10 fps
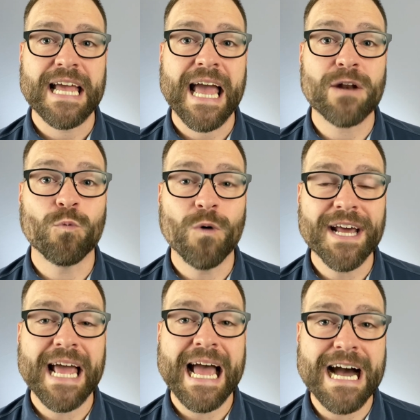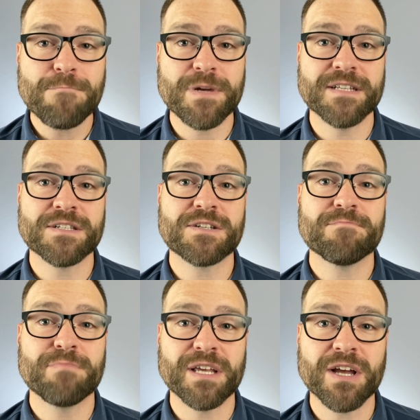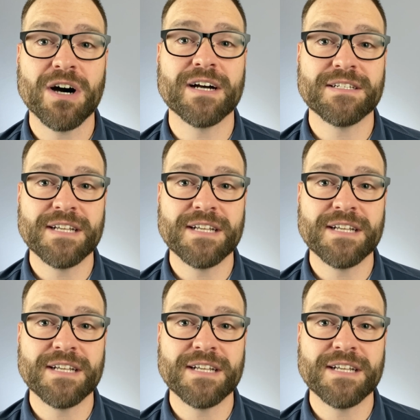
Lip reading: and what happens beyond